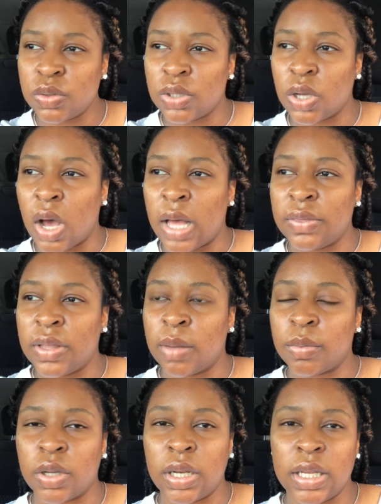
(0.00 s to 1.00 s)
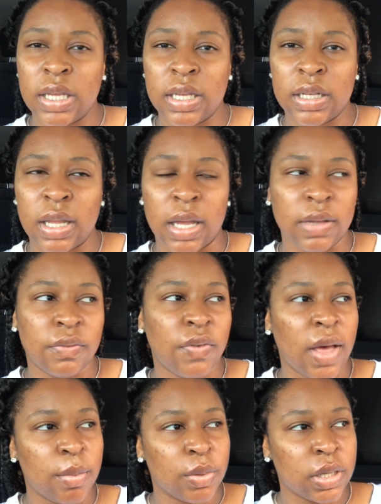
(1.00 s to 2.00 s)
So I think I'm gonna get like
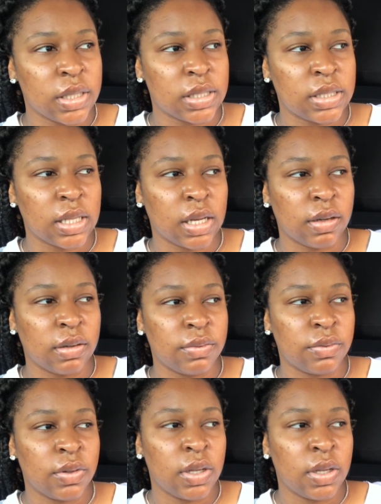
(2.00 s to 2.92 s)
fabric instead of